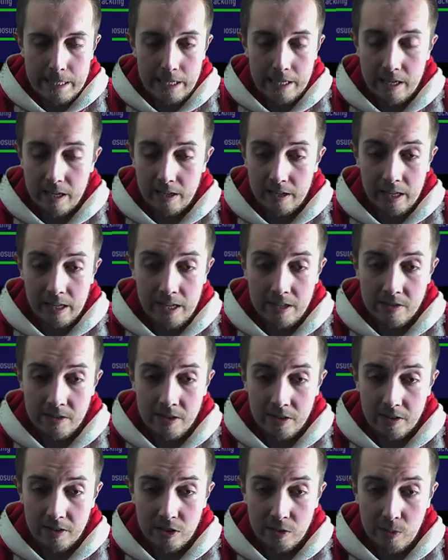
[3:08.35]
he's
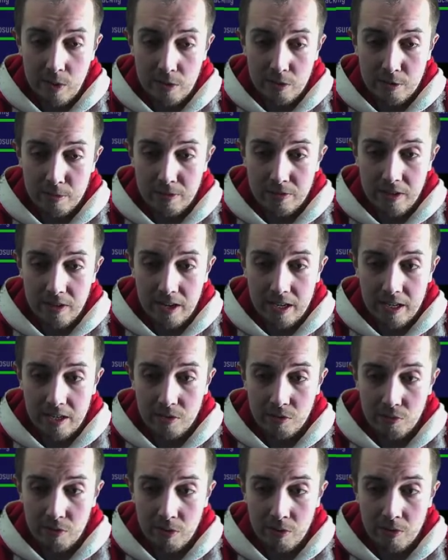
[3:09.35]
nice as well. To be fair, he's
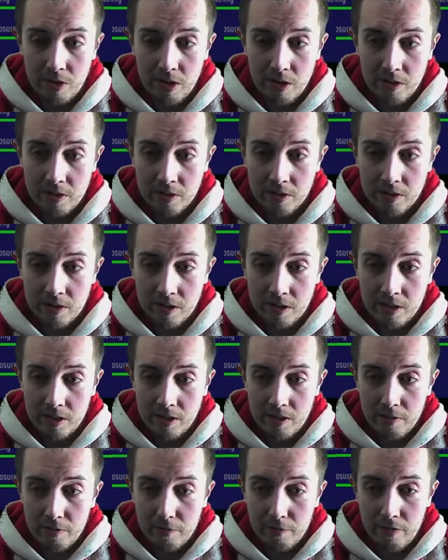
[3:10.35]
real nice.
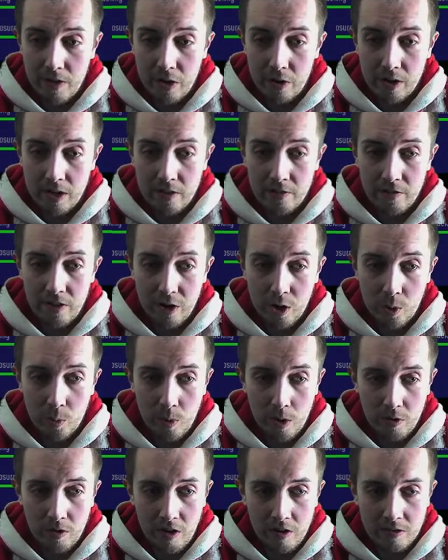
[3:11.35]
Very, very well
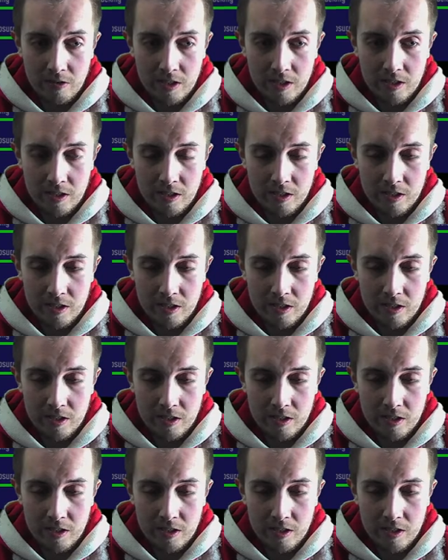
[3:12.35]
rounded.